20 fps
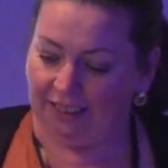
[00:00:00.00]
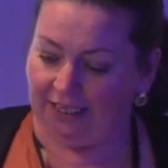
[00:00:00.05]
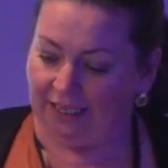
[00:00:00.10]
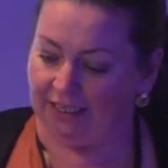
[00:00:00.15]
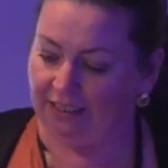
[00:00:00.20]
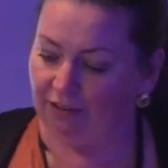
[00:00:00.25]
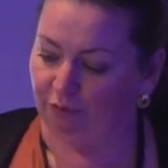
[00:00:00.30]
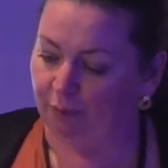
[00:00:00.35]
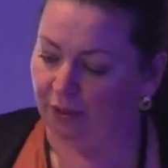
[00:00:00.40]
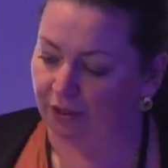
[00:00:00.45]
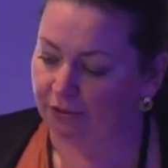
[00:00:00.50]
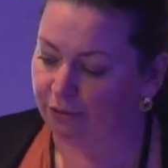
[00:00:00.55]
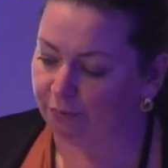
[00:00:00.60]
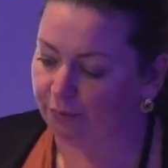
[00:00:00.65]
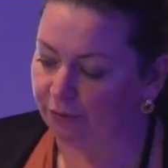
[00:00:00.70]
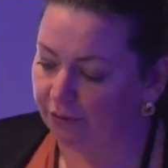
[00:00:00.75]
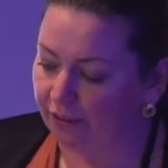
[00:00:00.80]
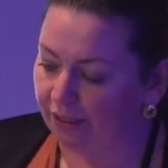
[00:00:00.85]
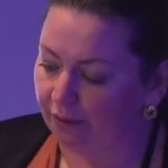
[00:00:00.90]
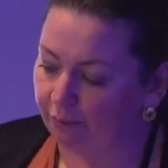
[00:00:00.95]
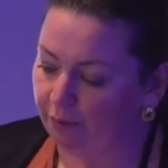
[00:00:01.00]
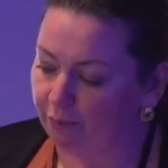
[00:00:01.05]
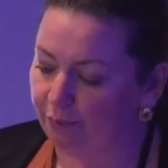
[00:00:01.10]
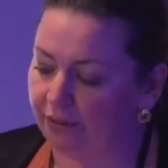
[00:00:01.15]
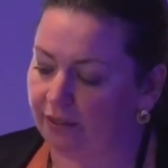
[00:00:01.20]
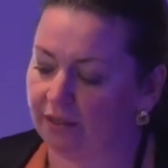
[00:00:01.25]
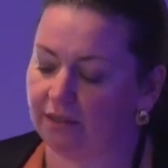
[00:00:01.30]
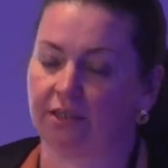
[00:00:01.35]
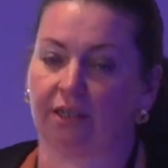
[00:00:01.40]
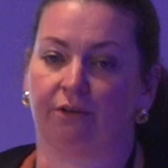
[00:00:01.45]
And if possible, can we
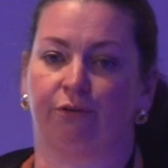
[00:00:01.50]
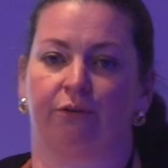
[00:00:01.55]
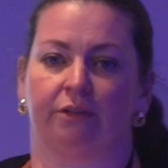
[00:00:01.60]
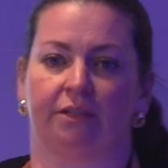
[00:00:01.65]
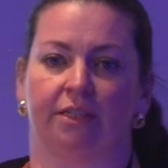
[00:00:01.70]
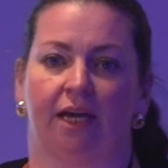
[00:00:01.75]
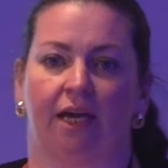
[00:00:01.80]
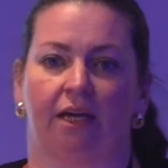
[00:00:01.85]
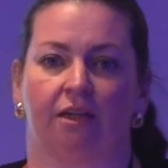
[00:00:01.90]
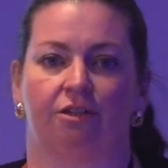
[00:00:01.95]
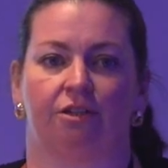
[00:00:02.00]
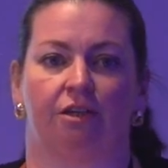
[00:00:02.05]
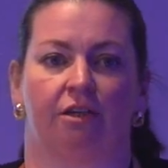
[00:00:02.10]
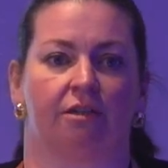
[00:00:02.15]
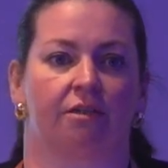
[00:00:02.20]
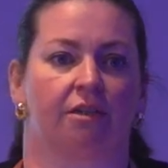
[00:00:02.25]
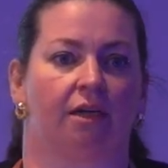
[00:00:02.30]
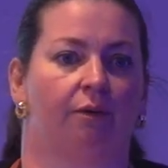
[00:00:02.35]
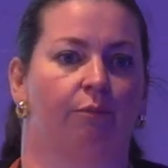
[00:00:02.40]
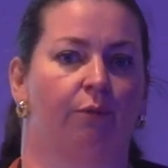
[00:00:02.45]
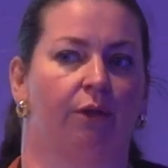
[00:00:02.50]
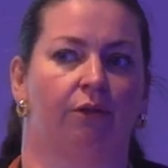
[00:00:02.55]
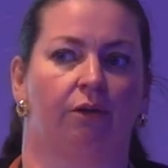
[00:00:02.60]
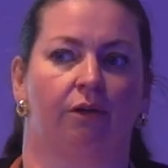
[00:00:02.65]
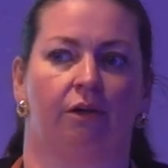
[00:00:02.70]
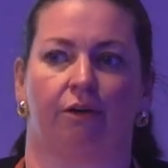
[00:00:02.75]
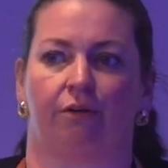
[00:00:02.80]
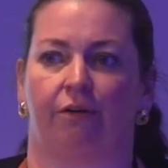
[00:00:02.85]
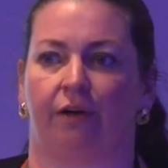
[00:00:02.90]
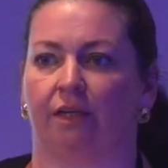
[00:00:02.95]
bring in different textures? Can we
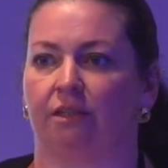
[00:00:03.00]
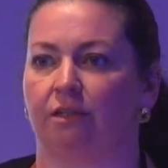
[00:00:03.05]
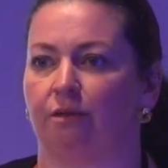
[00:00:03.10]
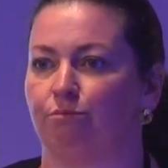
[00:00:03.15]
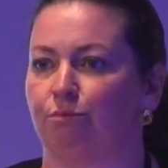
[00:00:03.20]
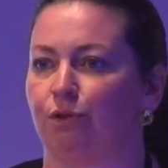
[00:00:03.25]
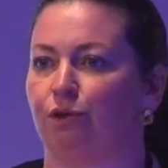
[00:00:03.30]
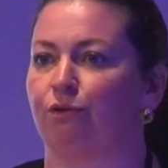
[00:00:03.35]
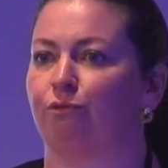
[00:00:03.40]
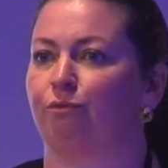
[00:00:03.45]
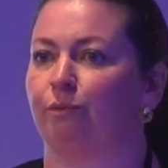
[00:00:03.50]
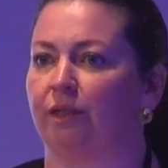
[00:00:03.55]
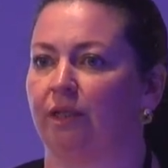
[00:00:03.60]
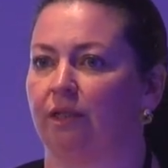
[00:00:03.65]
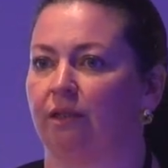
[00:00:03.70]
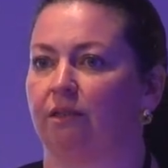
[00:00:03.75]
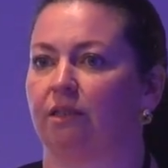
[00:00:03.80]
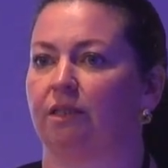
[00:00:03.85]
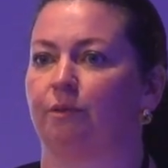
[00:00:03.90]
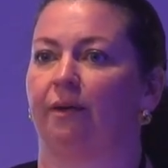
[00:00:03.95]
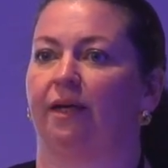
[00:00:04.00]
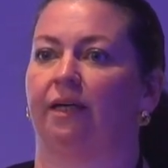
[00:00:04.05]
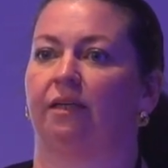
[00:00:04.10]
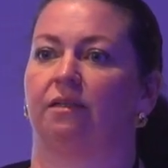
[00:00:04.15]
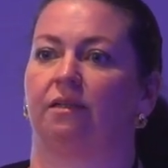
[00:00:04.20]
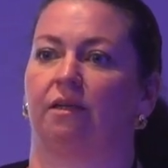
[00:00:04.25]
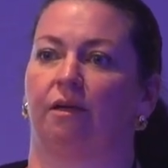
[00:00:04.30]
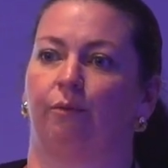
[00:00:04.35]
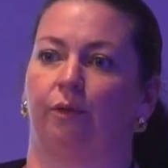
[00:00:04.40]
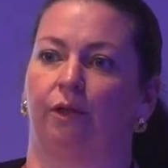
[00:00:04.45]
look at creating movement in the
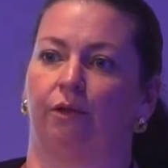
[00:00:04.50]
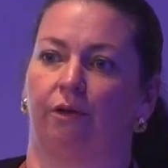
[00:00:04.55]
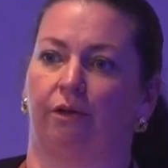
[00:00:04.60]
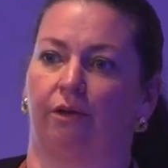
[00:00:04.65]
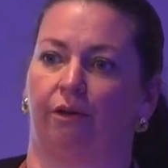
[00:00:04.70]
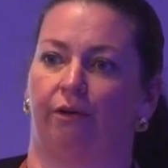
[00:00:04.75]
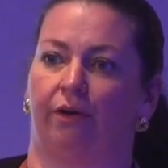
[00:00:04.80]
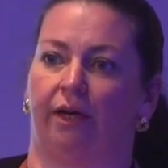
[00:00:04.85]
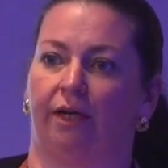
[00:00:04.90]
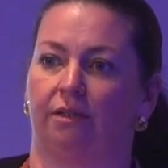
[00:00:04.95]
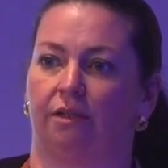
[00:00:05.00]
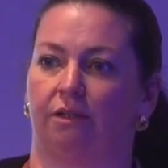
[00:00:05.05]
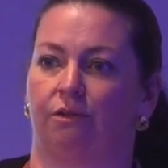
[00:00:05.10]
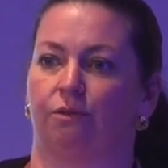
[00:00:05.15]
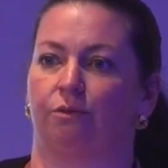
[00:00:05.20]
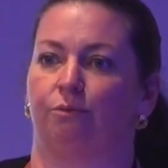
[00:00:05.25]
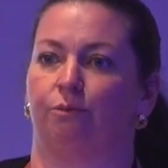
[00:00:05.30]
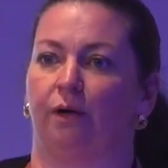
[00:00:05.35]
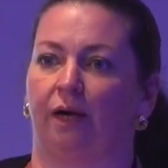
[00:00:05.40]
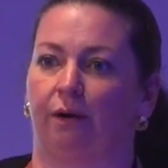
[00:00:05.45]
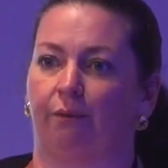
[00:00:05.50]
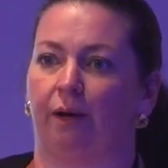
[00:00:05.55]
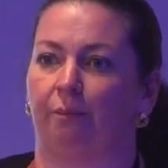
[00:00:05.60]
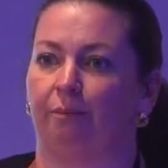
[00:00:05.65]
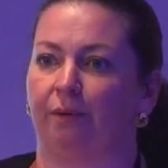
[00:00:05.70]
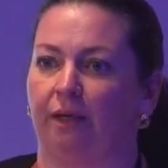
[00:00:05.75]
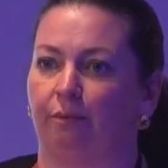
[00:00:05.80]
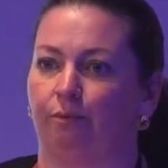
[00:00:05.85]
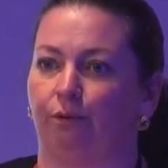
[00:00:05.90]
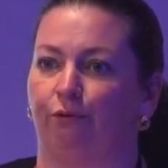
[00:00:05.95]
space? Can we look at creating somewhere where
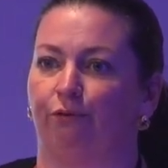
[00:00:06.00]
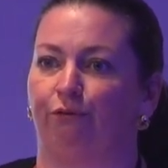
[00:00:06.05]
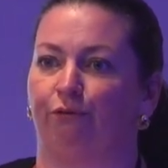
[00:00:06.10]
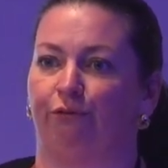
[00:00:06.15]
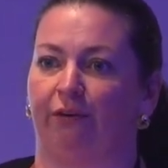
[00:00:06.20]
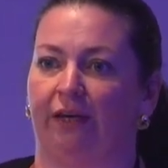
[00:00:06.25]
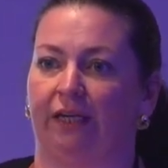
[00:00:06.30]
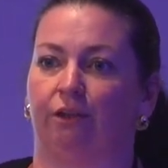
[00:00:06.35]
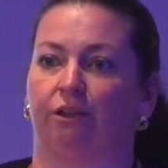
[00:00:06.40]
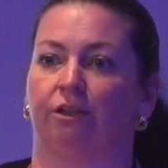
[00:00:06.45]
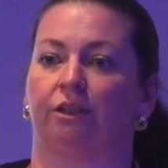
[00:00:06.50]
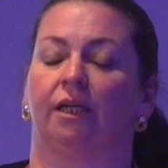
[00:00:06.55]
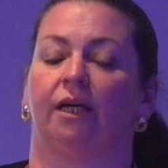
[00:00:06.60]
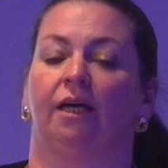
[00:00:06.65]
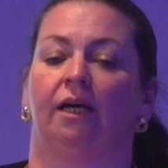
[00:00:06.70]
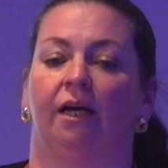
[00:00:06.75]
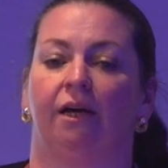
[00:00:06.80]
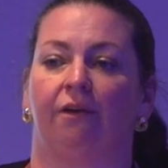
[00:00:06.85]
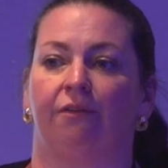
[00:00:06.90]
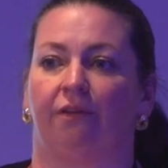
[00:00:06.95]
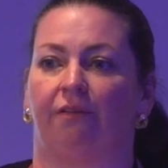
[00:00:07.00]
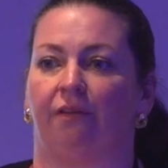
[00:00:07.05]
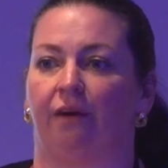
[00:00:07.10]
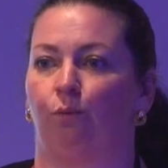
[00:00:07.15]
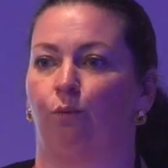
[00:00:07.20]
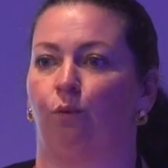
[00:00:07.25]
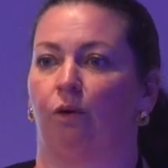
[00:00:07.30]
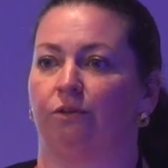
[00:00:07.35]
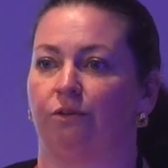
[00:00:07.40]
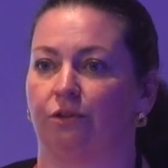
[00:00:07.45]
people feel that they
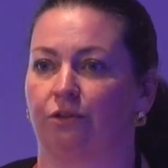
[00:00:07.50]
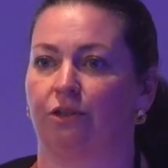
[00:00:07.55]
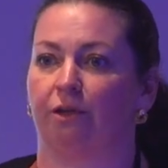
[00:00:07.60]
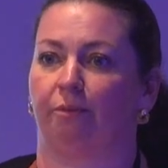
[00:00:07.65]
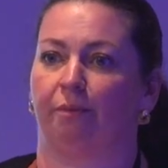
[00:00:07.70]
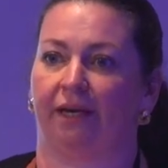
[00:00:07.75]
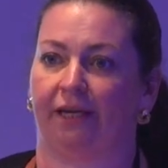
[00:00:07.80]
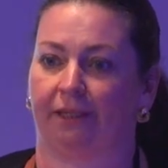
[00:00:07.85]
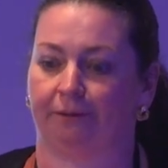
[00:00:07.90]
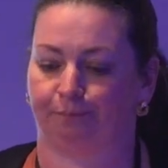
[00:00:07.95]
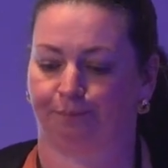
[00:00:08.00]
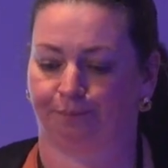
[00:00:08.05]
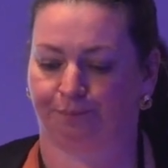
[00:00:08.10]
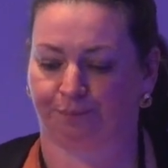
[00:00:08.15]
want to be?